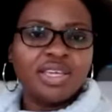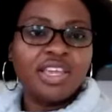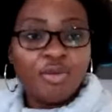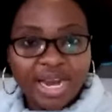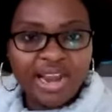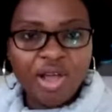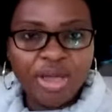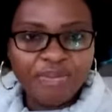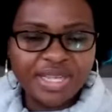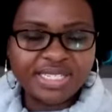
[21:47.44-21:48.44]
He ran
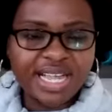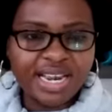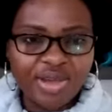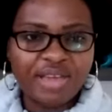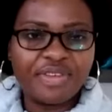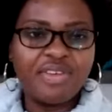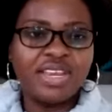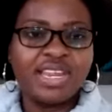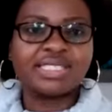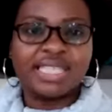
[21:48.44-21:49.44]
away, basically. We have
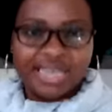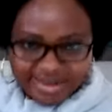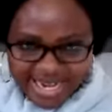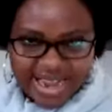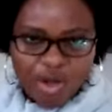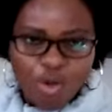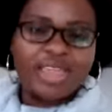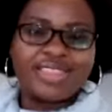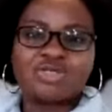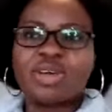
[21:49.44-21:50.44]
evidence he ran away.
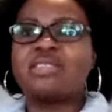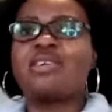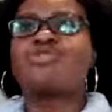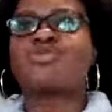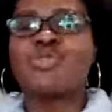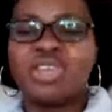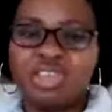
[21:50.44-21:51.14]
That's why they threw